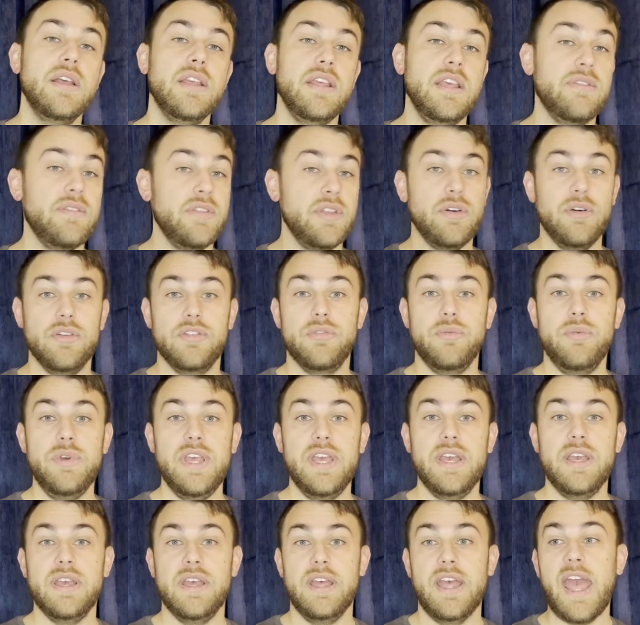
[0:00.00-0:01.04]
Even though it's
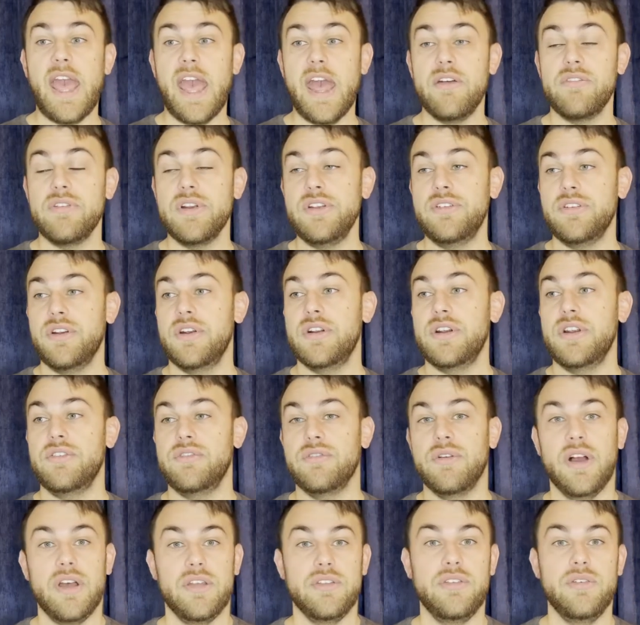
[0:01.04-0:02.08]
weak, every turn it
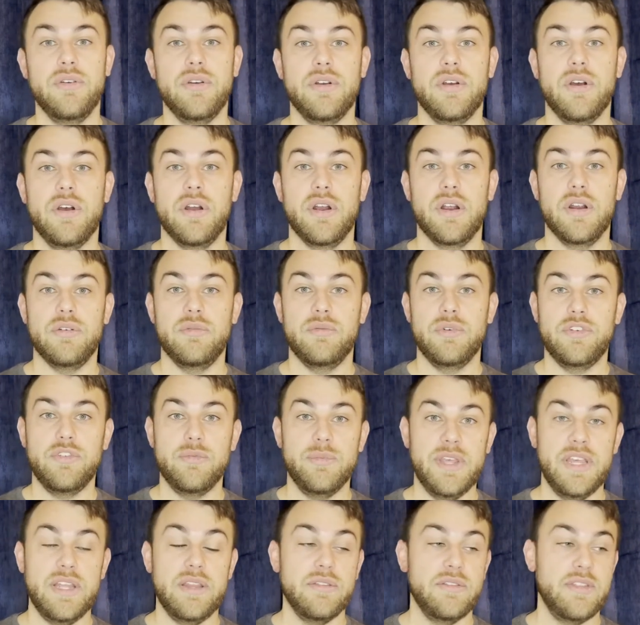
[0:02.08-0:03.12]
draws you a card, which
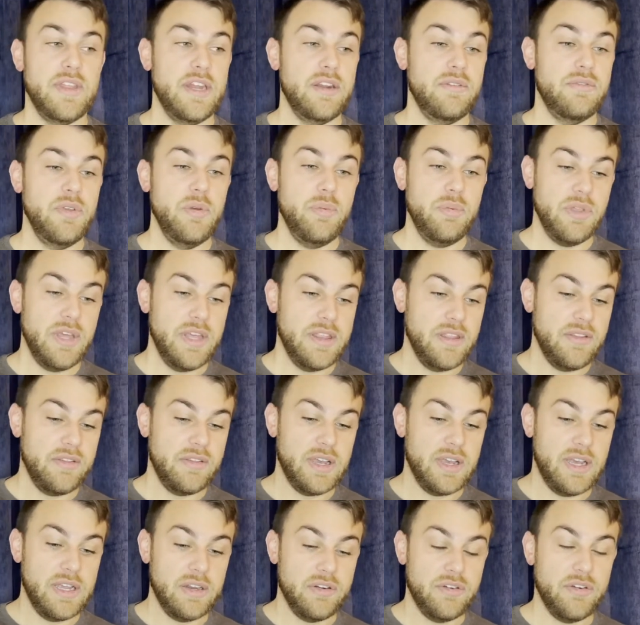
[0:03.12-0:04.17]
means that if you play this
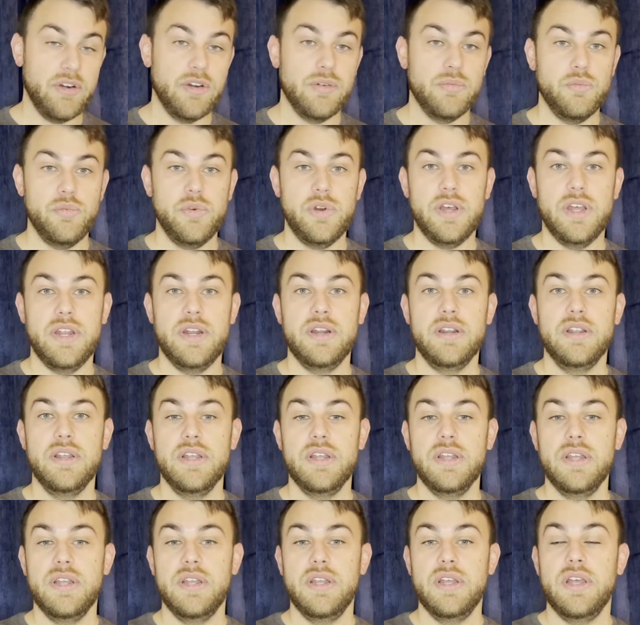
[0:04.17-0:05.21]
guy on turn 1,
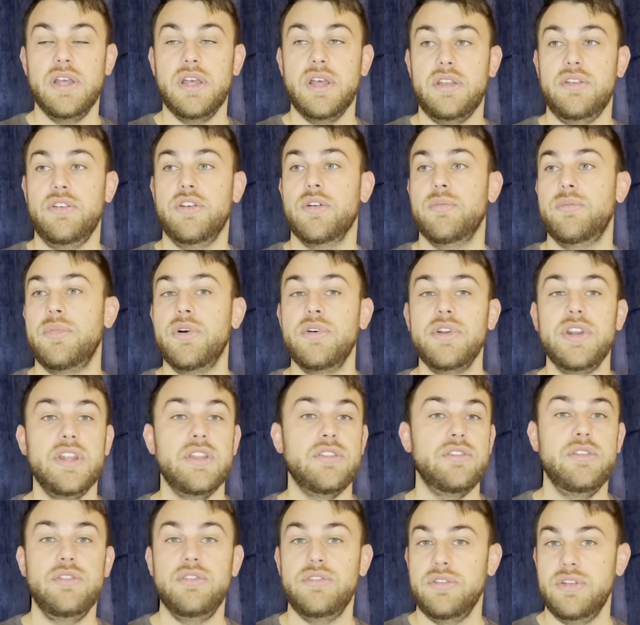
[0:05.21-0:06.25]
your opponent
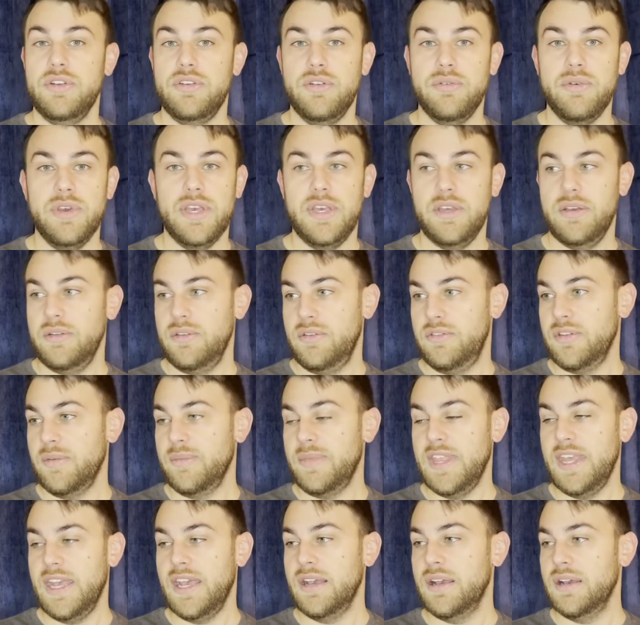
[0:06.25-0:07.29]
is usually doing
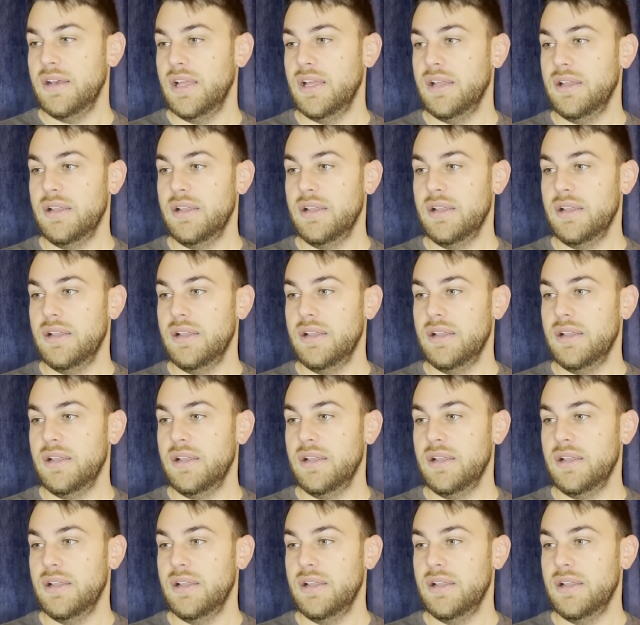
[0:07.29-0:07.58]
something